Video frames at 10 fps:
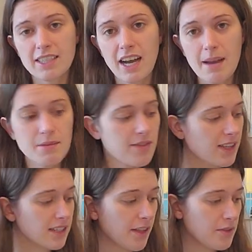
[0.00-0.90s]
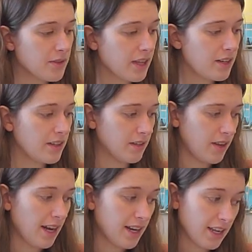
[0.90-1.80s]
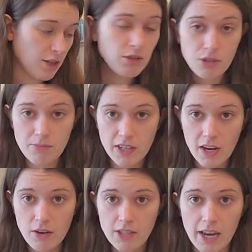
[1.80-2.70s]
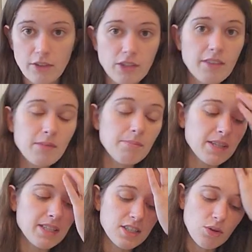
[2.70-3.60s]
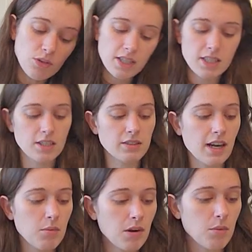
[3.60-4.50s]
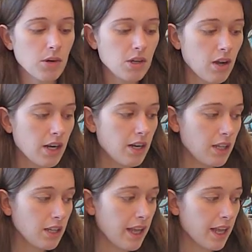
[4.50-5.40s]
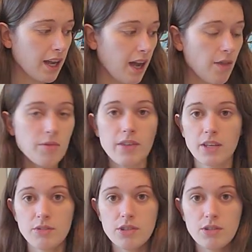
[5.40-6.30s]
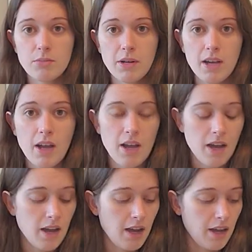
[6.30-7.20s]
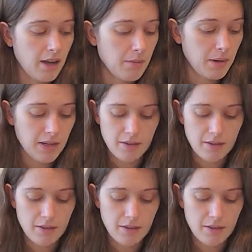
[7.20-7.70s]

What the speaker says: time to things other than editing YouTube videos, I also have some business goals this year that I want to work on, like other than YouTube. I